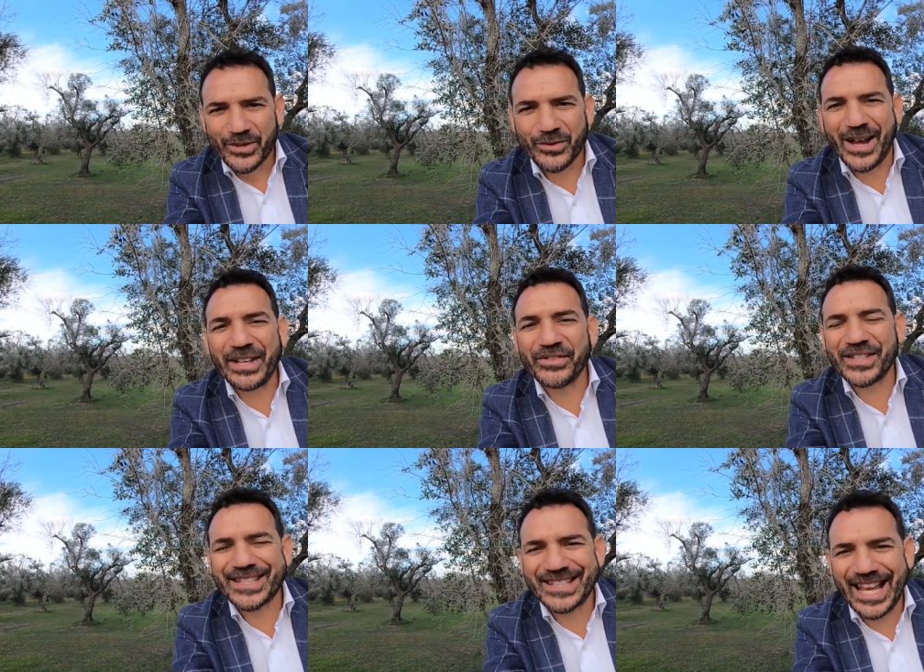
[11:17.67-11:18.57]
to
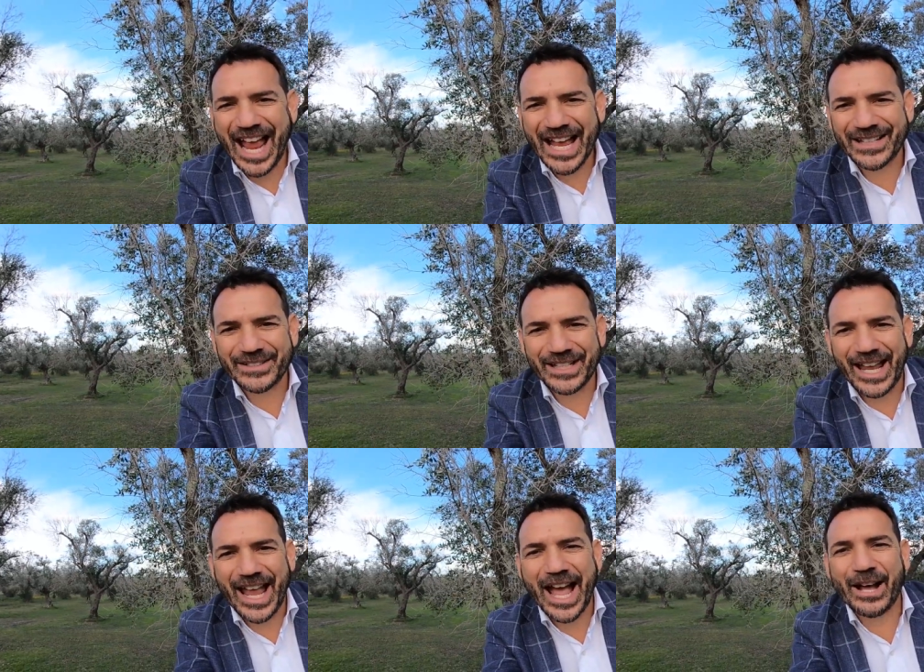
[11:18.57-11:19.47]
understand
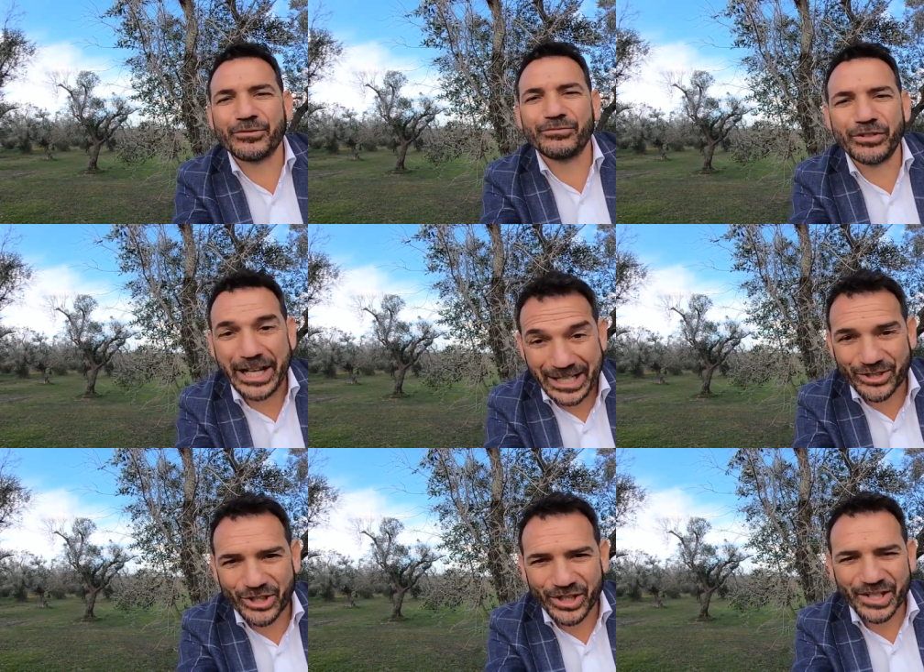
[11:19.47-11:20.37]
how
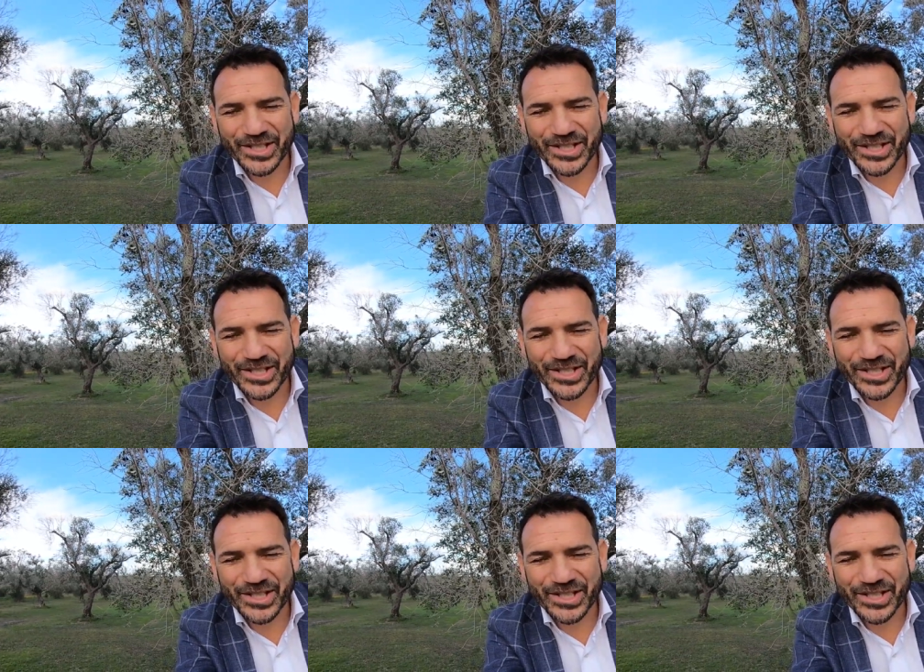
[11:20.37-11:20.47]
rich